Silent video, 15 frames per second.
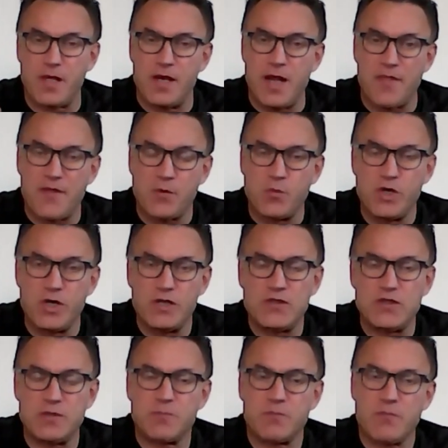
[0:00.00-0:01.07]
In other
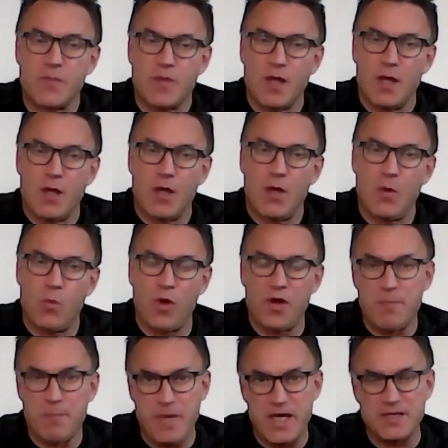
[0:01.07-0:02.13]
words, what
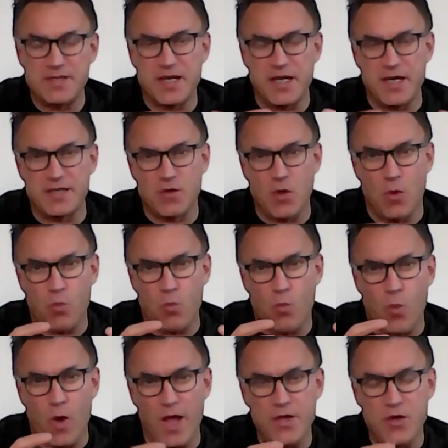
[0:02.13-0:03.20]
it means is
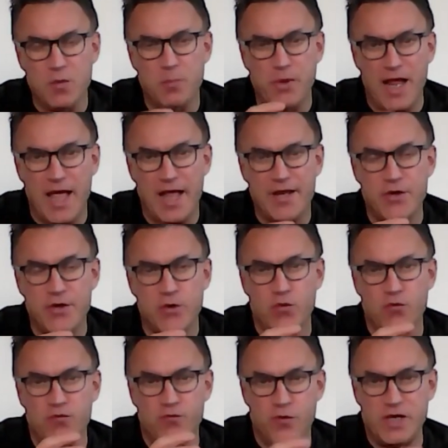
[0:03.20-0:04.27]
when you plan
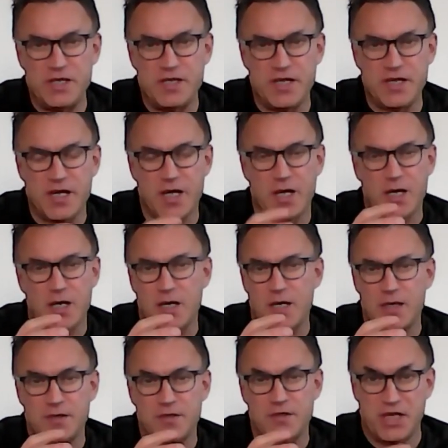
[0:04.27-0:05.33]
your reading
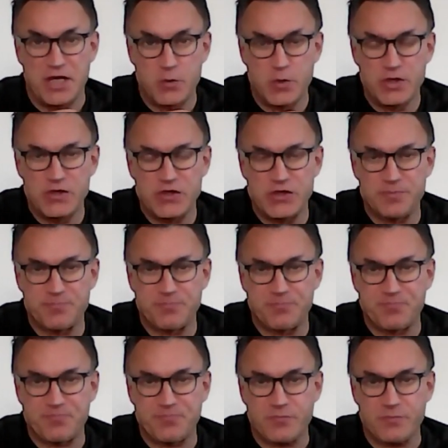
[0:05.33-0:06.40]
sequence,
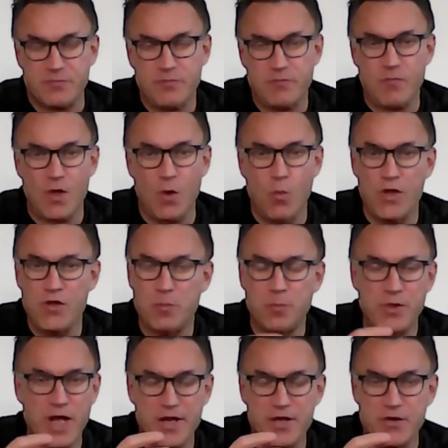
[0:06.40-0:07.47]
when you
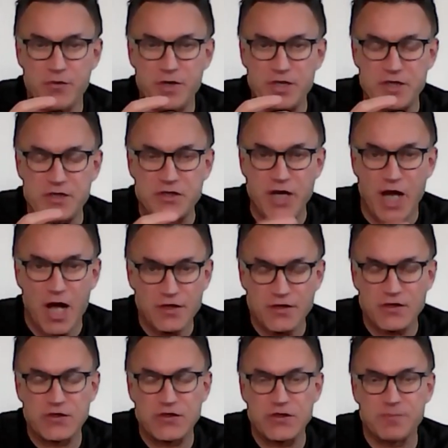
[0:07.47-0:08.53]
plan your reading
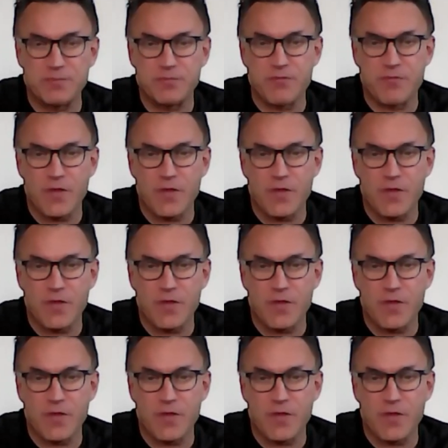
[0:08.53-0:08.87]
tasks,